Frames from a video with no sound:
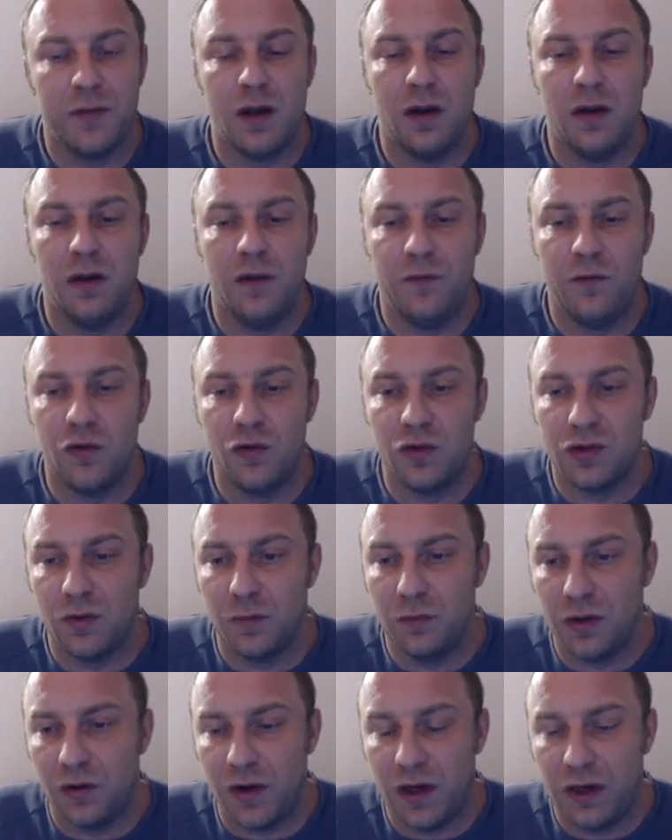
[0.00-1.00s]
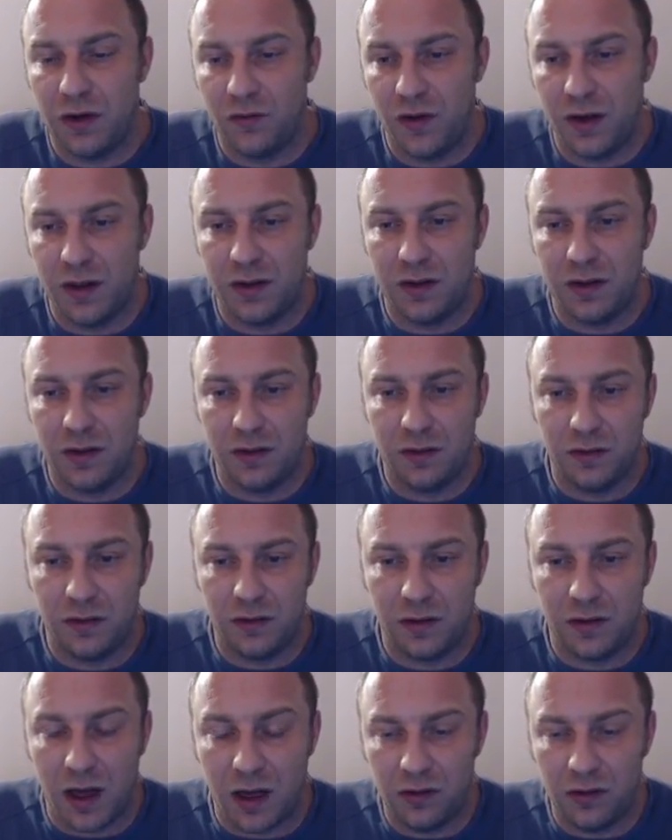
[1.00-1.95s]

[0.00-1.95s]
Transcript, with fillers: uh, for some great, great uh,